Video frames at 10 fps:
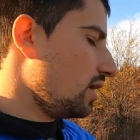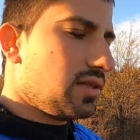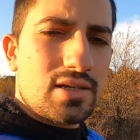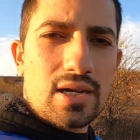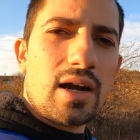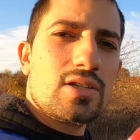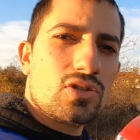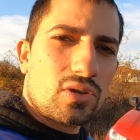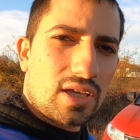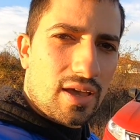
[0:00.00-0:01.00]
And this car is
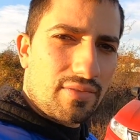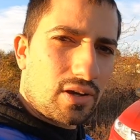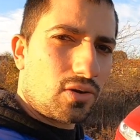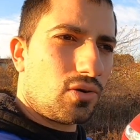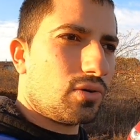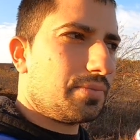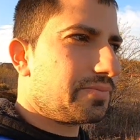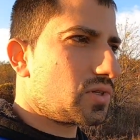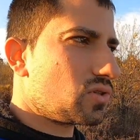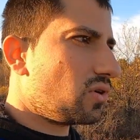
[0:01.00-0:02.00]
not heavy at all,
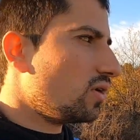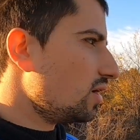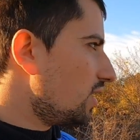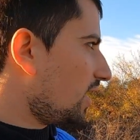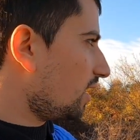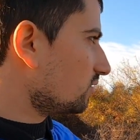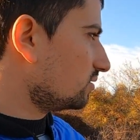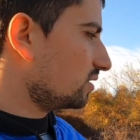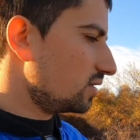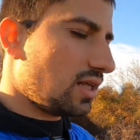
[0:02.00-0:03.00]
so I
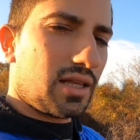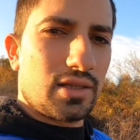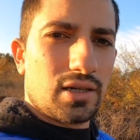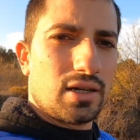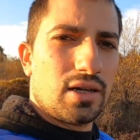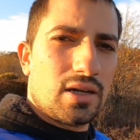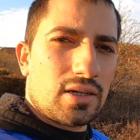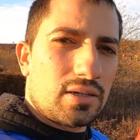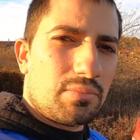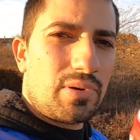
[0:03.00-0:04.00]
don't think that the
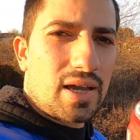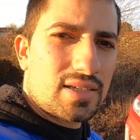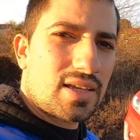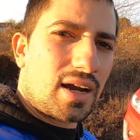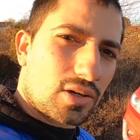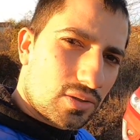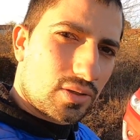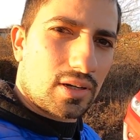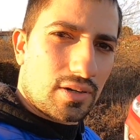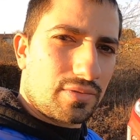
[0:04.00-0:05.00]
brakes are
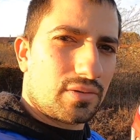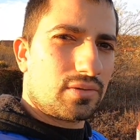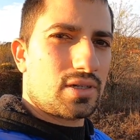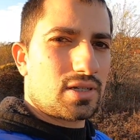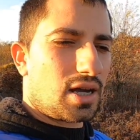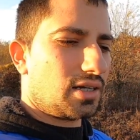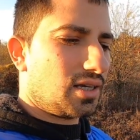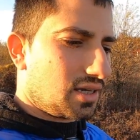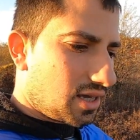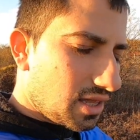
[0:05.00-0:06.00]
good enough on this car.
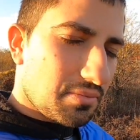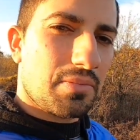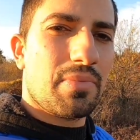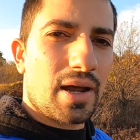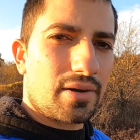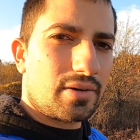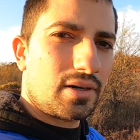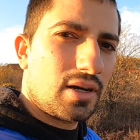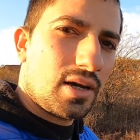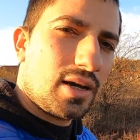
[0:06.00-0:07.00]
They can be
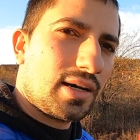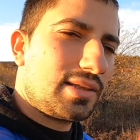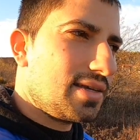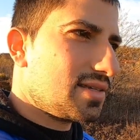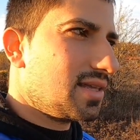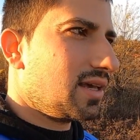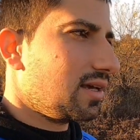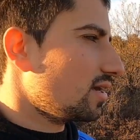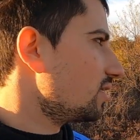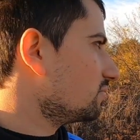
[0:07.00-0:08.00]
better, at least
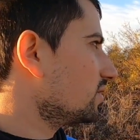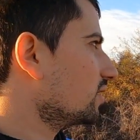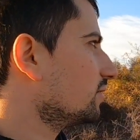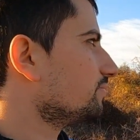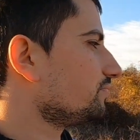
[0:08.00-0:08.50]
they can be